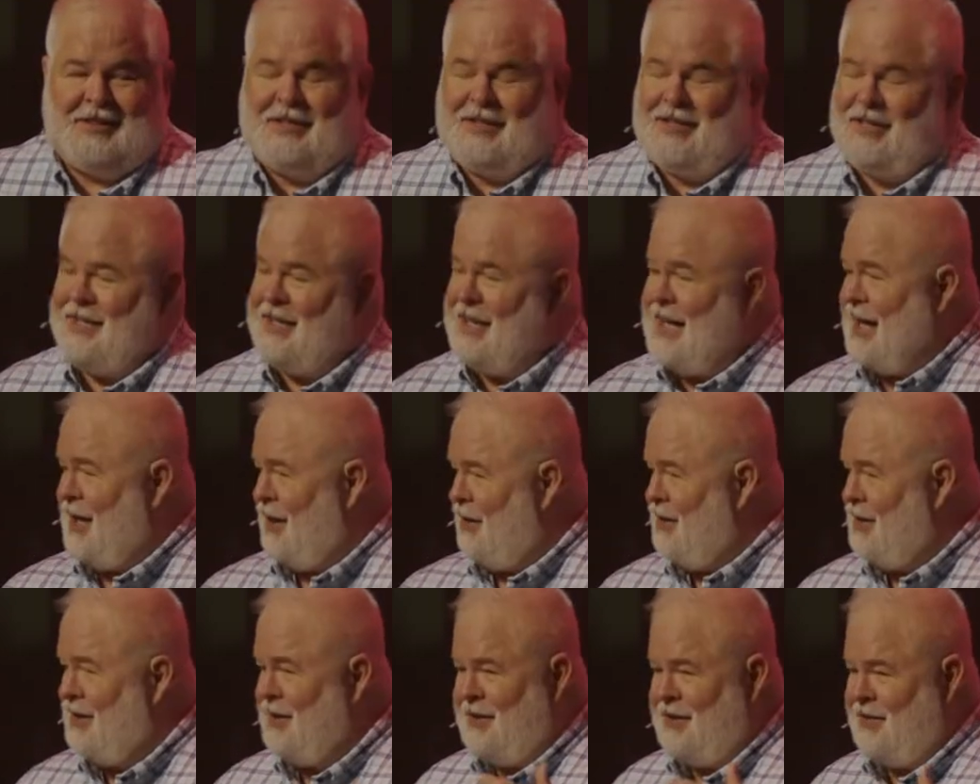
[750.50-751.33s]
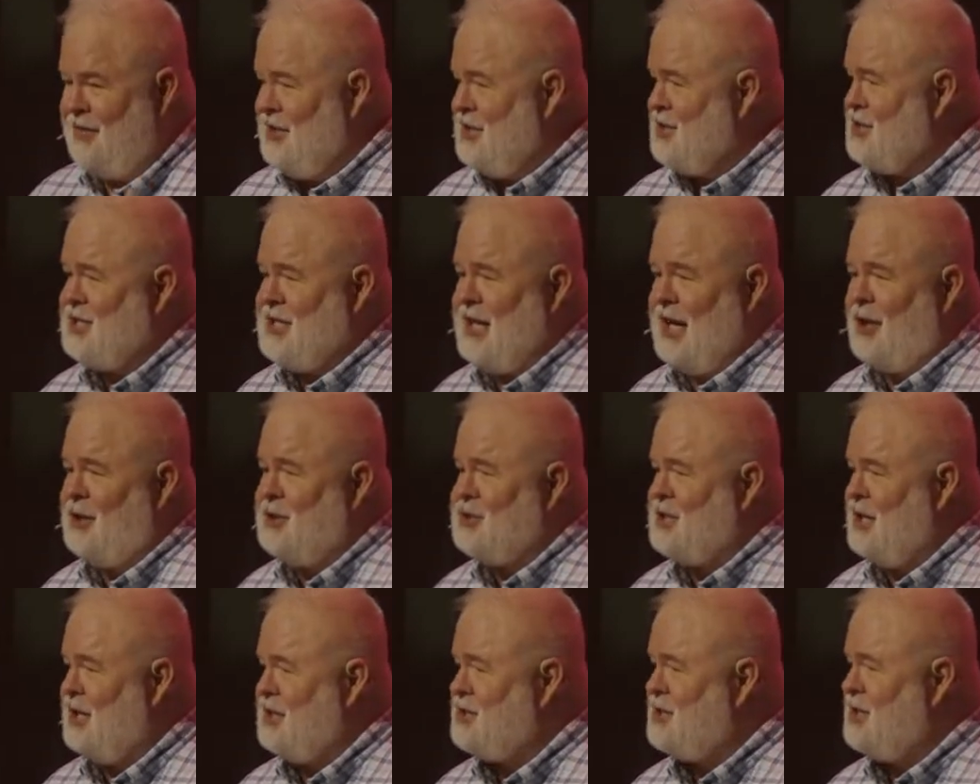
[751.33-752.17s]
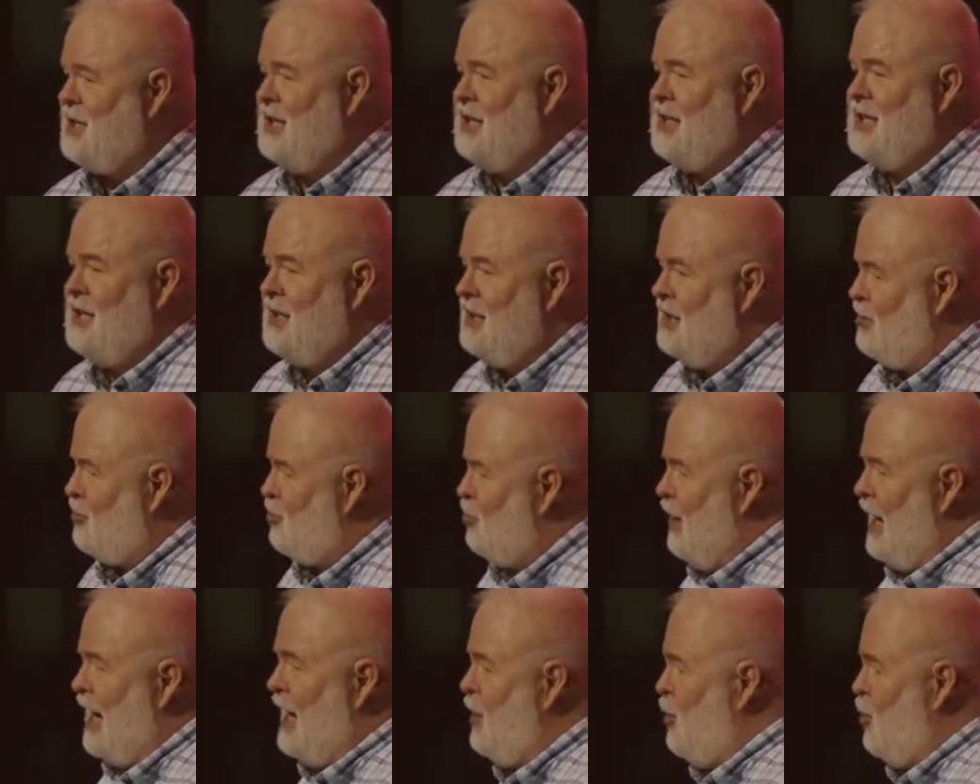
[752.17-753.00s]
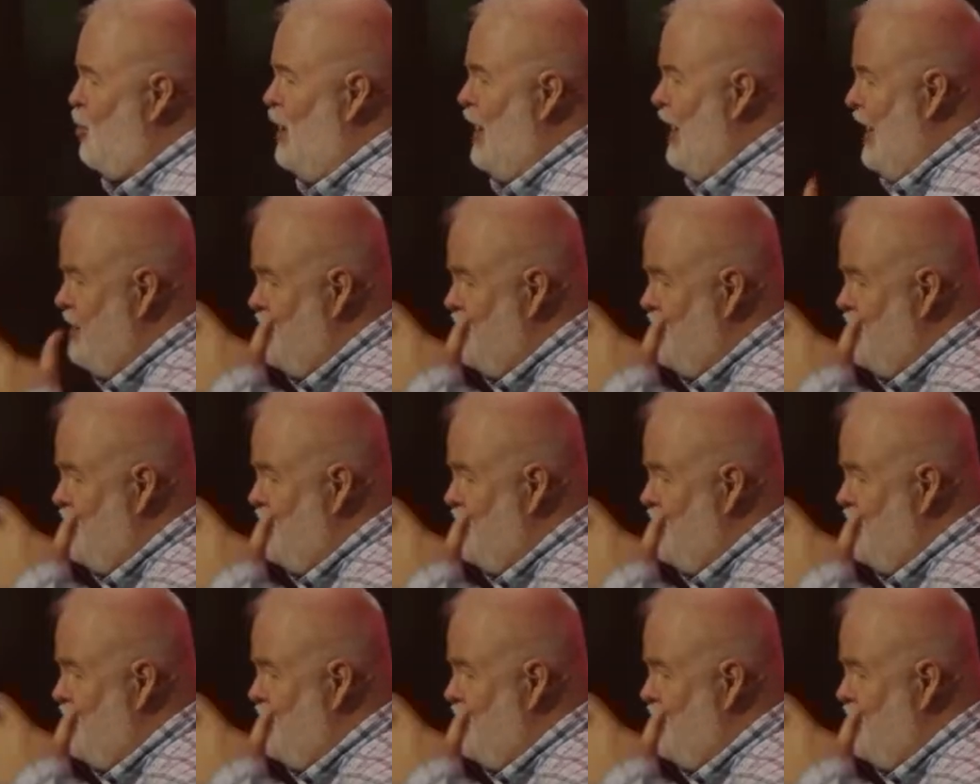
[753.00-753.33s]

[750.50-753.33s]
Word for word: Now, this tells us right away